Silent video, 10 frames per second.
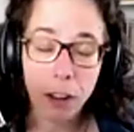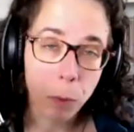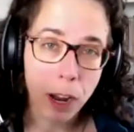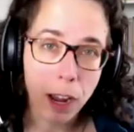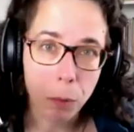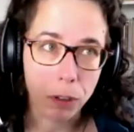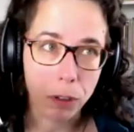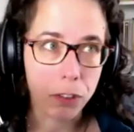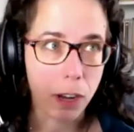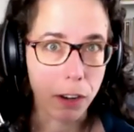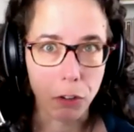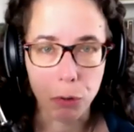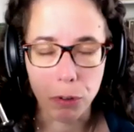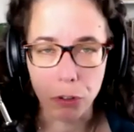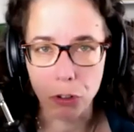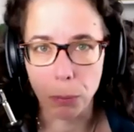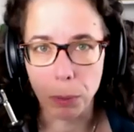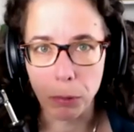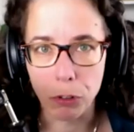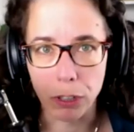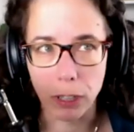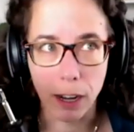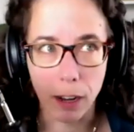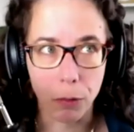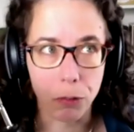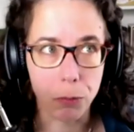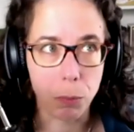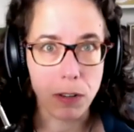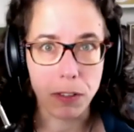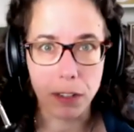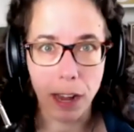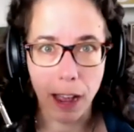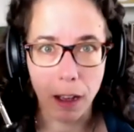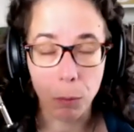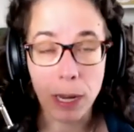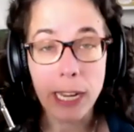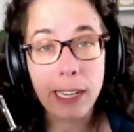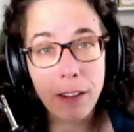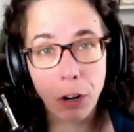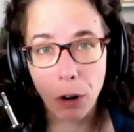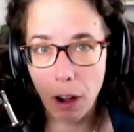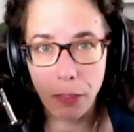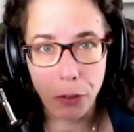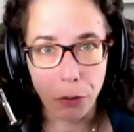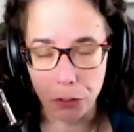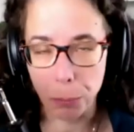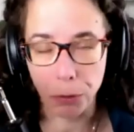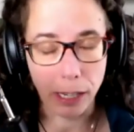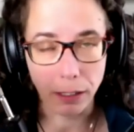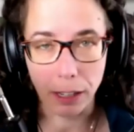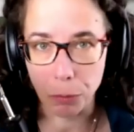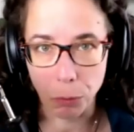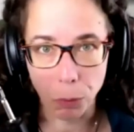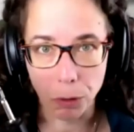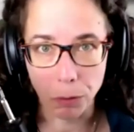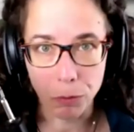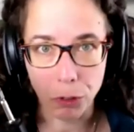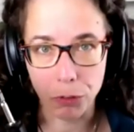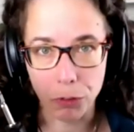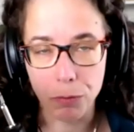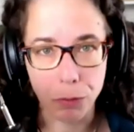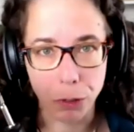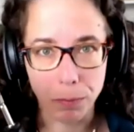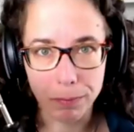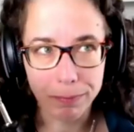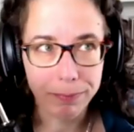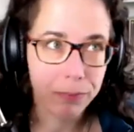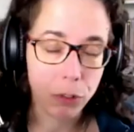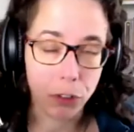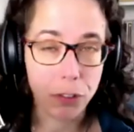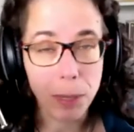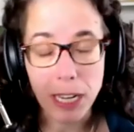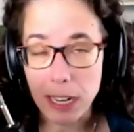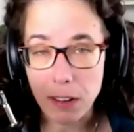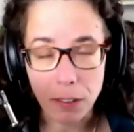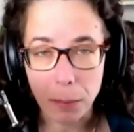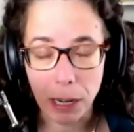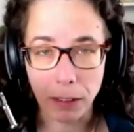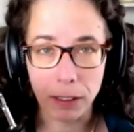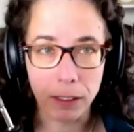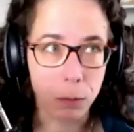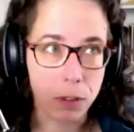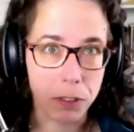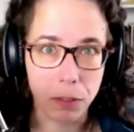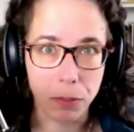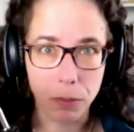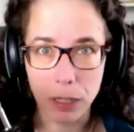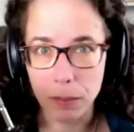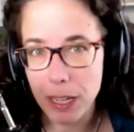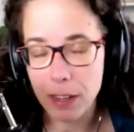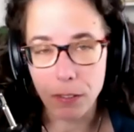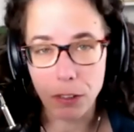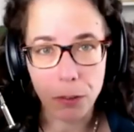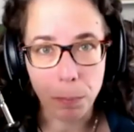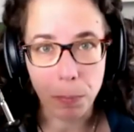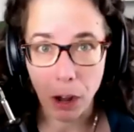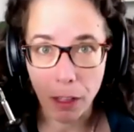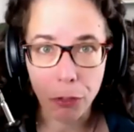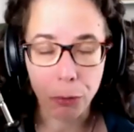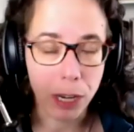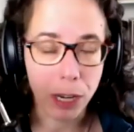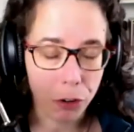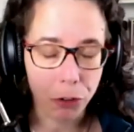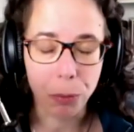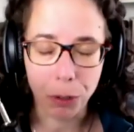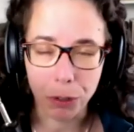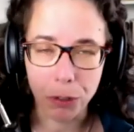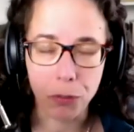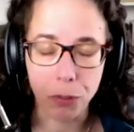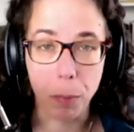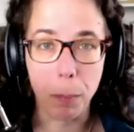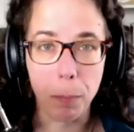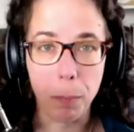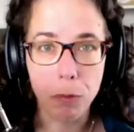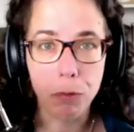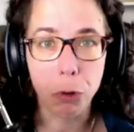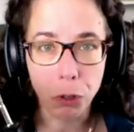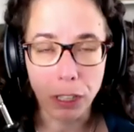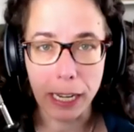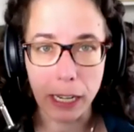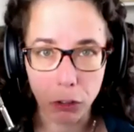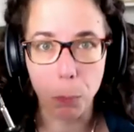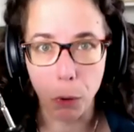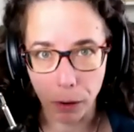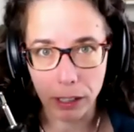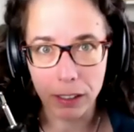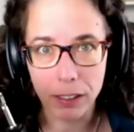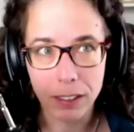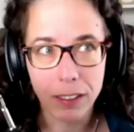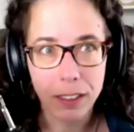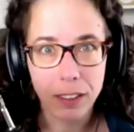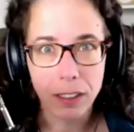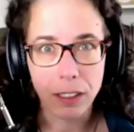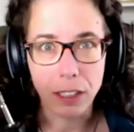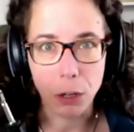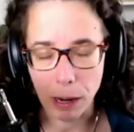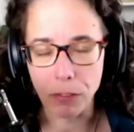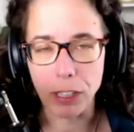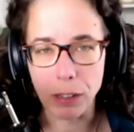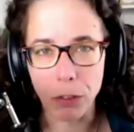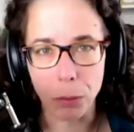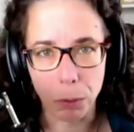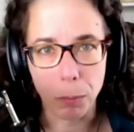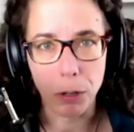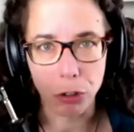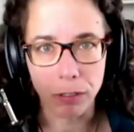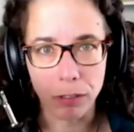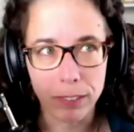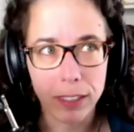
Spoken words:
when I worked at a traditional publishing house, we gave our authors a bright line rule just for just to be easy about it, we said if it's beyond 300 words from a full-length book, you have to give us a permission.